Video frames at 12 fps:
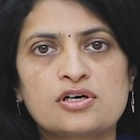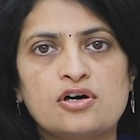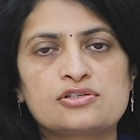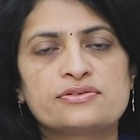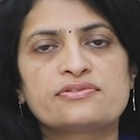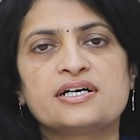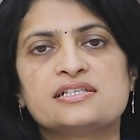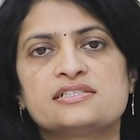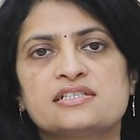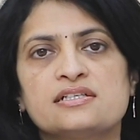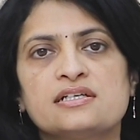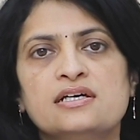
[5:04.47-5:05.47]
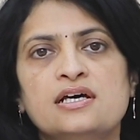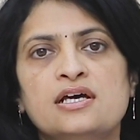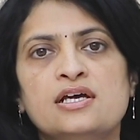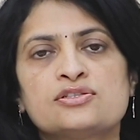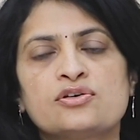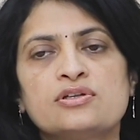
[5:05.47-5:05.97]
a cause of concern.
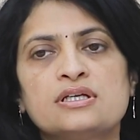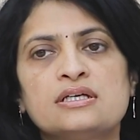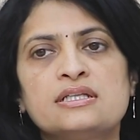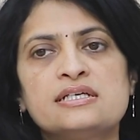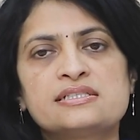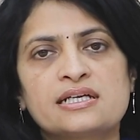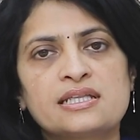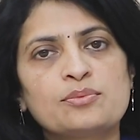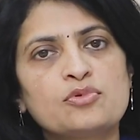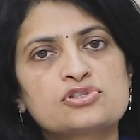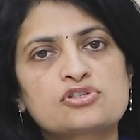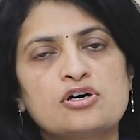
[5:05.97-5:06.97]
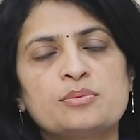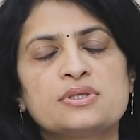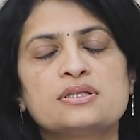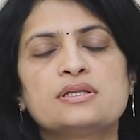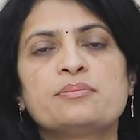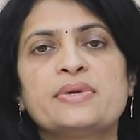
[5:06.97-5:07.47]
So these are the most
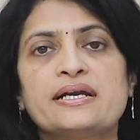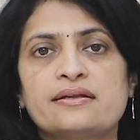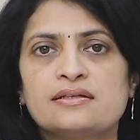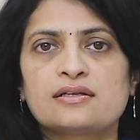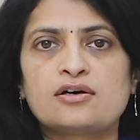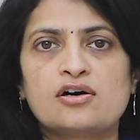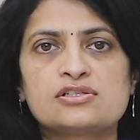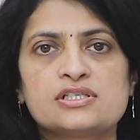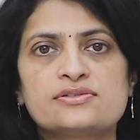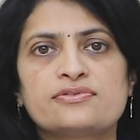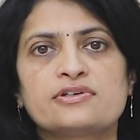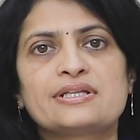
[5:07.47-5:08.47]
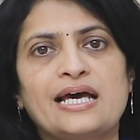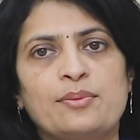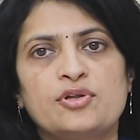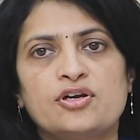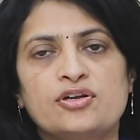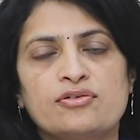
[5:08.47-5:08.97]
common maternal causes for the
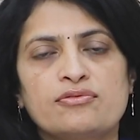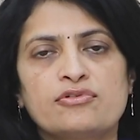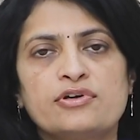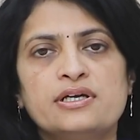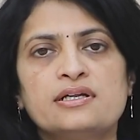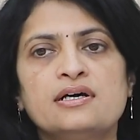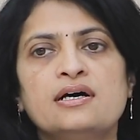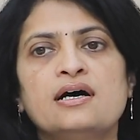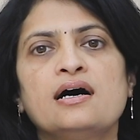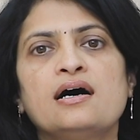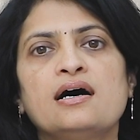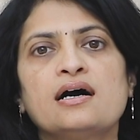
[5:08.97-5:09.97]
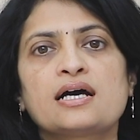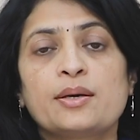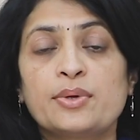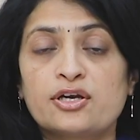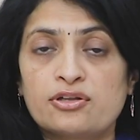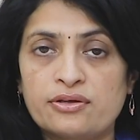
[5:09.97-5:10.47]
amniotic fluid.
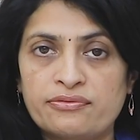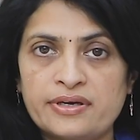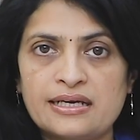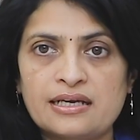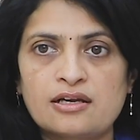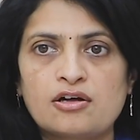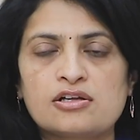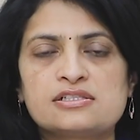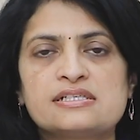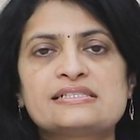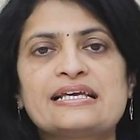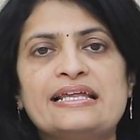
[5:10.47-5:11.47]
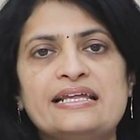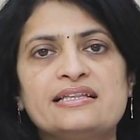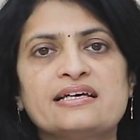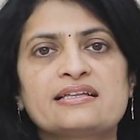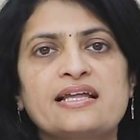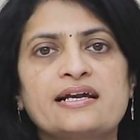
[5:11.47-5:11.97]
Coming to the fetal causes,
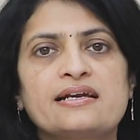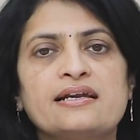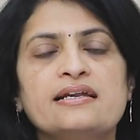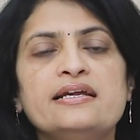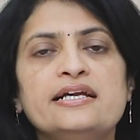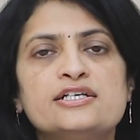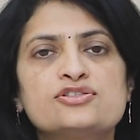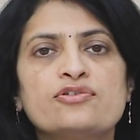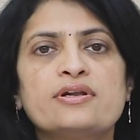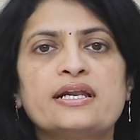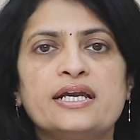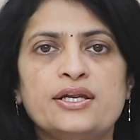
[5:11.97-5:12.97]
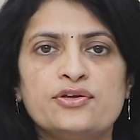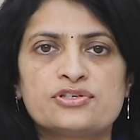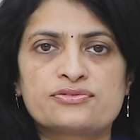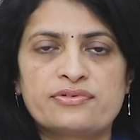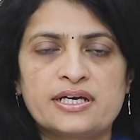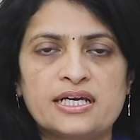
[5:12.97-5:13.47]
anything that leads to
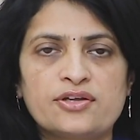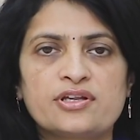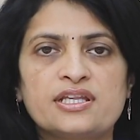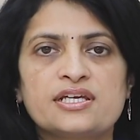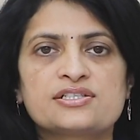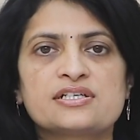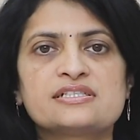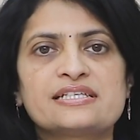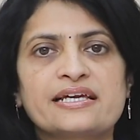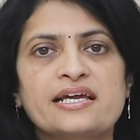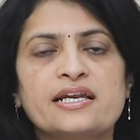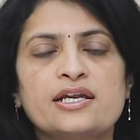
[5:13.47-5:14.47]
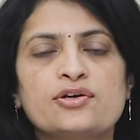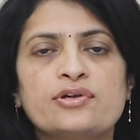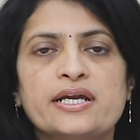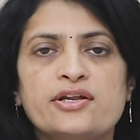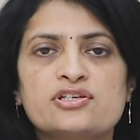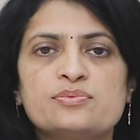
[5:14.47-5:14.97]
reduced fetal urination secondary to
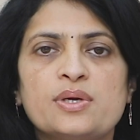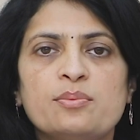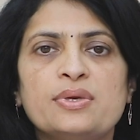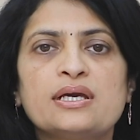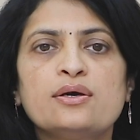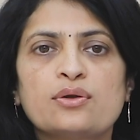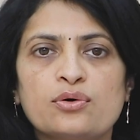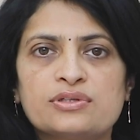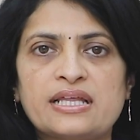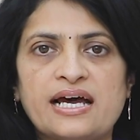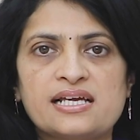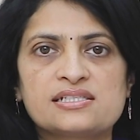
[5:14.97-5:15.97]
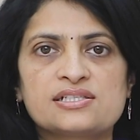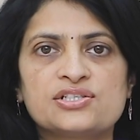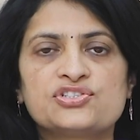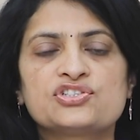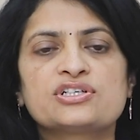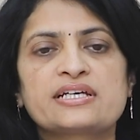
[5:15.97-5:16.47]
reduced baby growth as
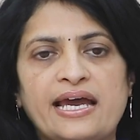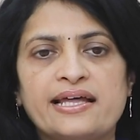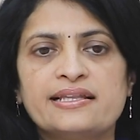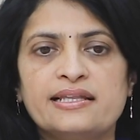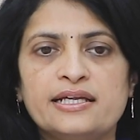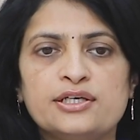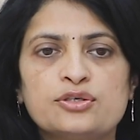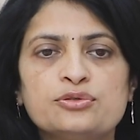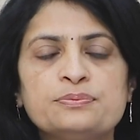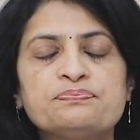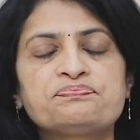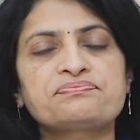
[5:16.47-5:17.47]
such can lead to